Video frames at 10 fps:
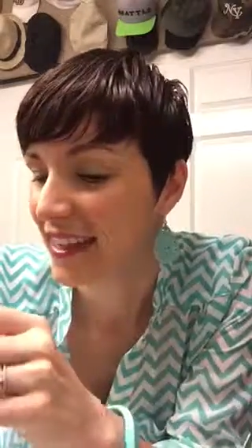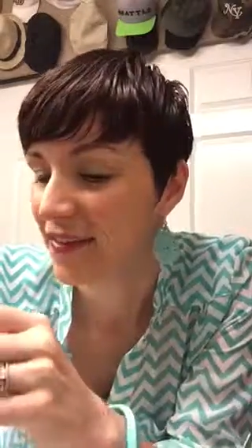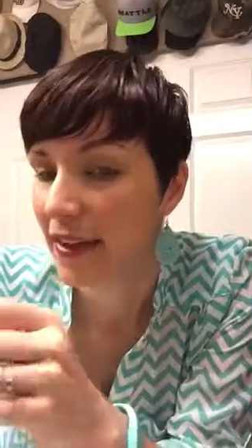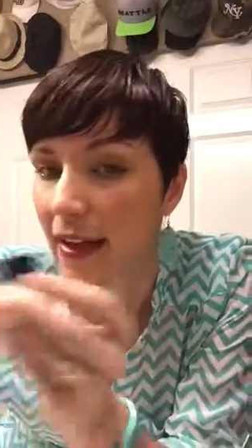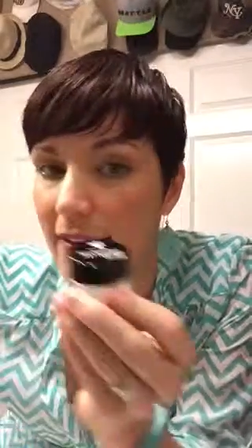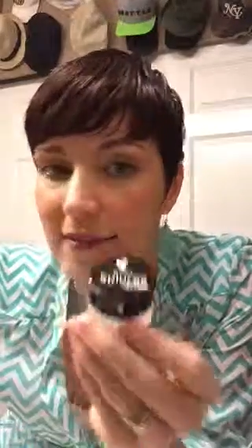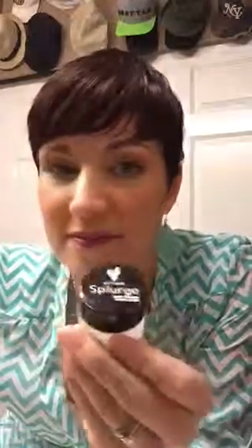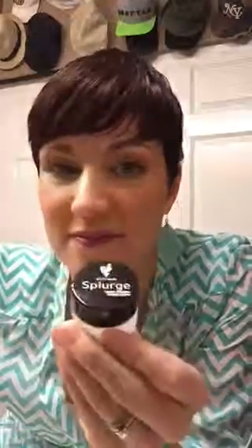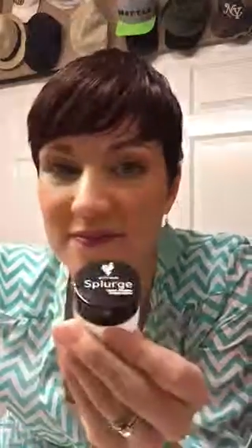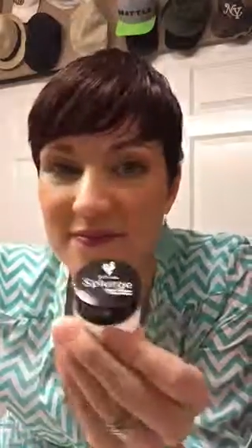Love it.
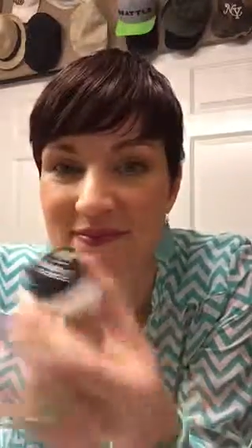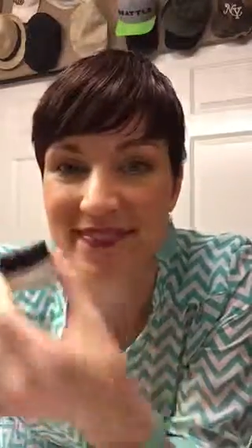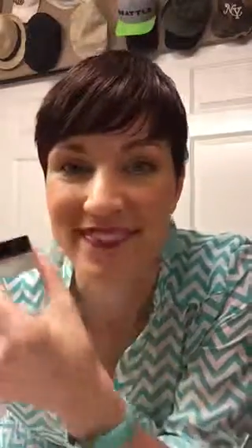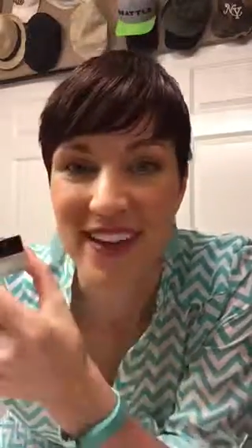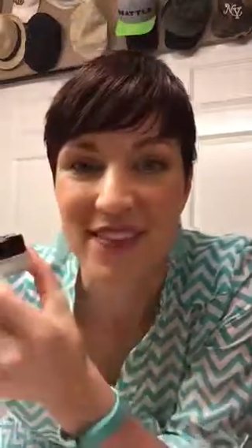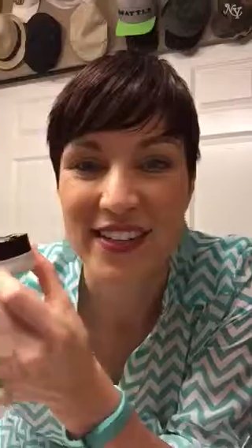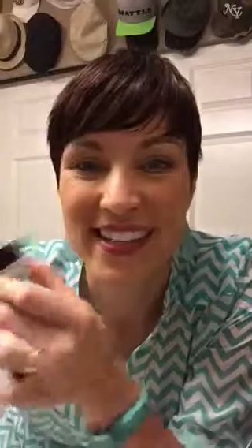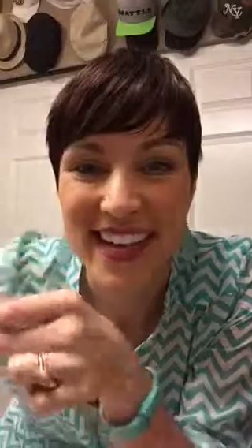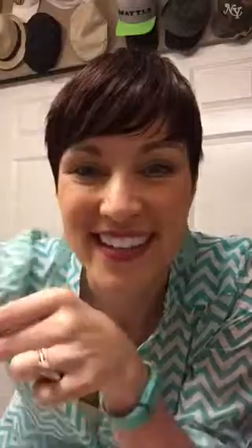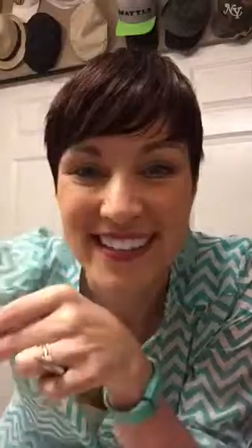Have a good
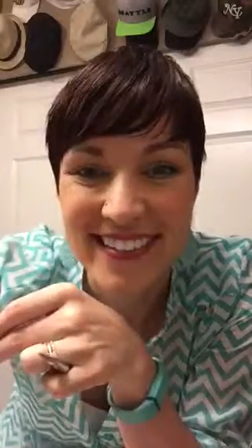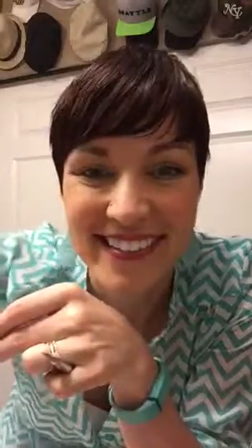day.